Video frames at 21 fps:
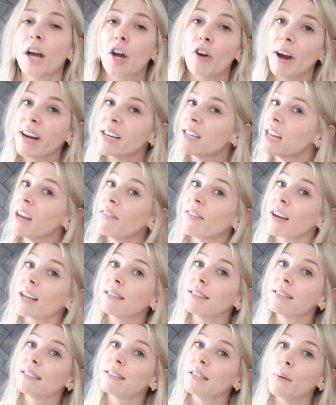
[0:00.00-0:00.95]
Craig
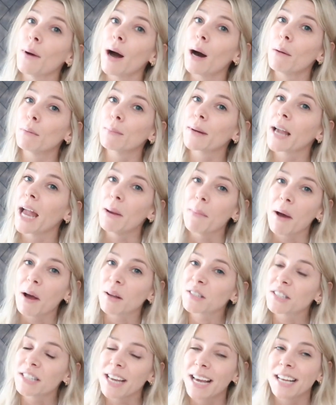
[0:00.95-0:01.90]
David's new album came
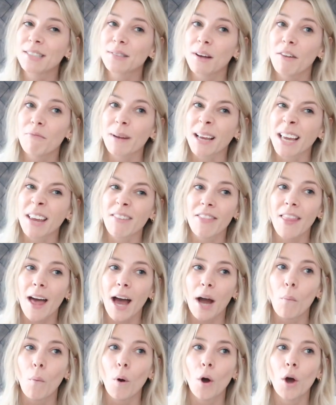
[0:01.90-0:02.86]
out today, so I've been giving
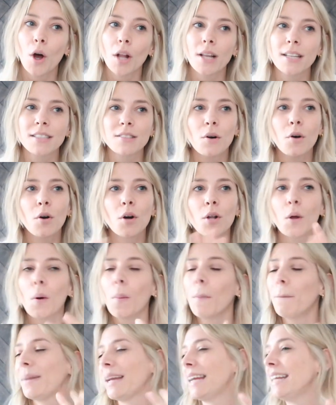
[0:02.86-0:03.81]
that a whirl. It's
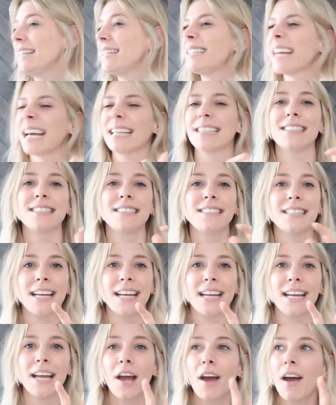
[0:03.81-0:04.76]
all upbeat,
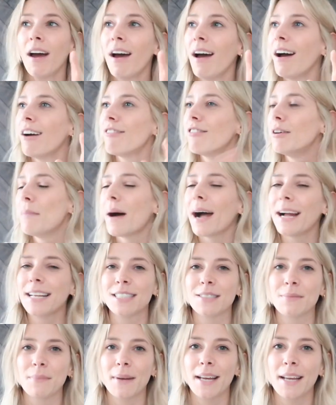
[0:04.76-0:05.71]
dancey,
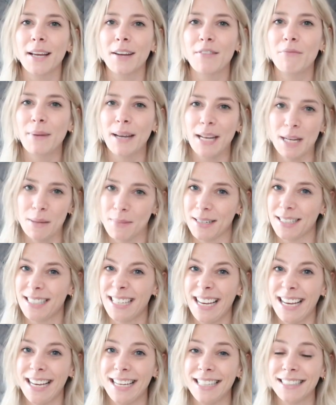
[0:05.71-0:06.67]
reminds me of being in my
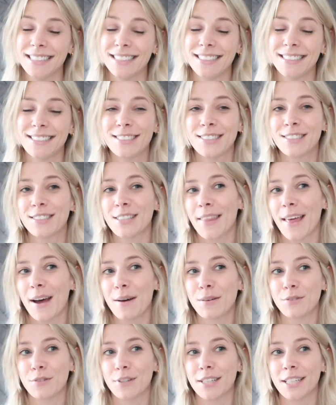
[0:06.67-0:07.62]
teens, so
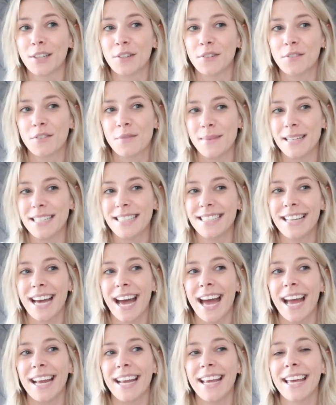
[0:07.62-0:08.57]
that was really good for me
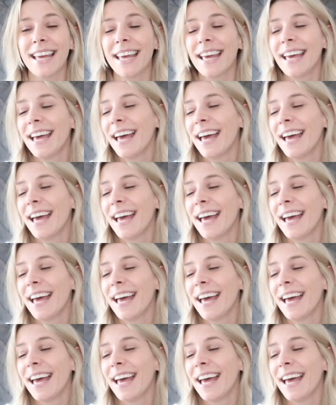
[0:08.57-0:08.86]
today.